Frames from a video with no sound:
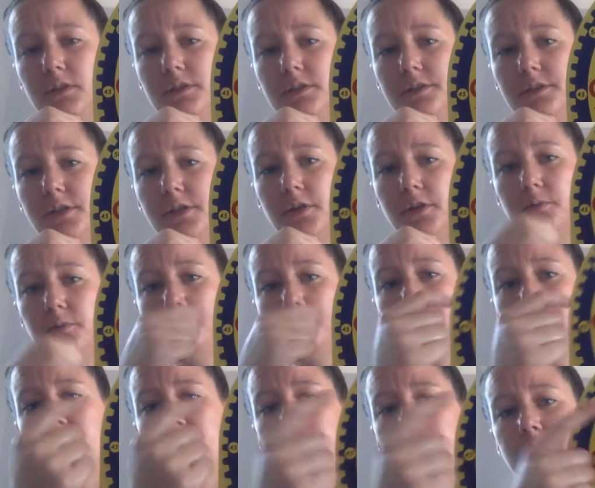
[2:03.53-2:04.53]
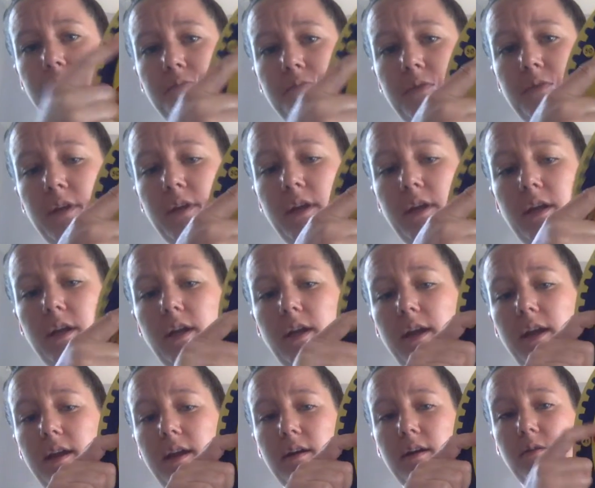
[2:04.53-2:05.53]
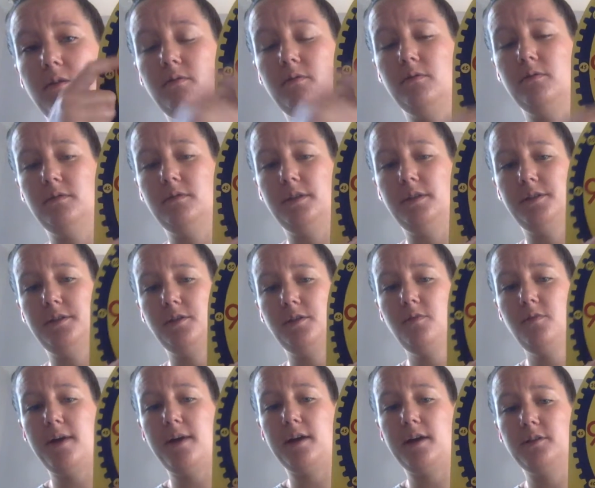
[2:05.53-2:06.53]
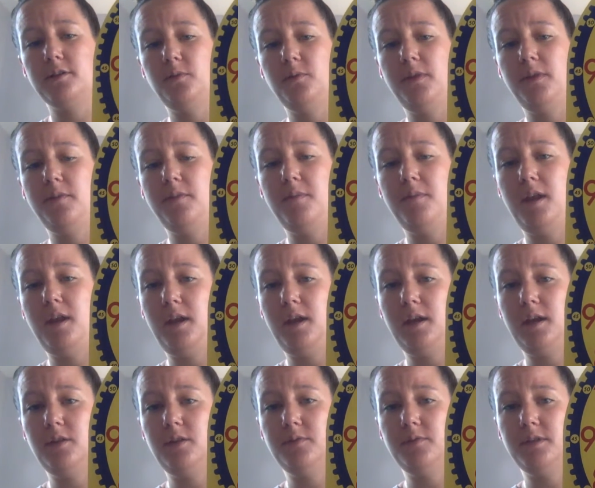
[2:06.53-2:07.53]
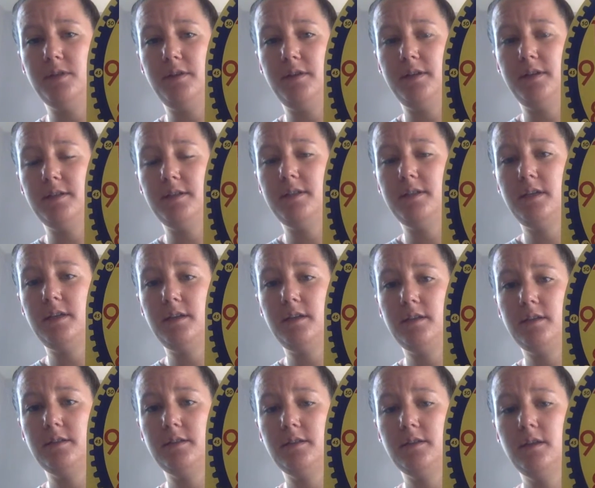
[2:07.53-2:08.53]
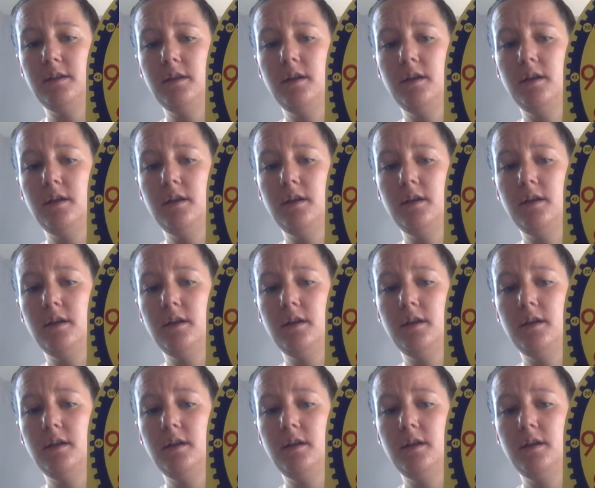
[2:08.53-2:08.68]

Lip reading: So now let's go back to when the minute hand was on the 6.